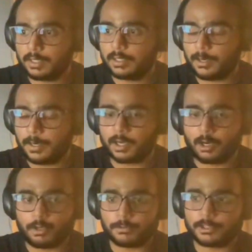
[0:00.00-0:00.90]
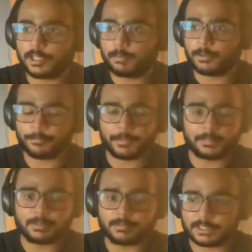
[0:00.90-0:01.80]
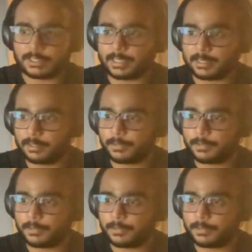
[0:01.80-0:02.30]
account for the number of people visiting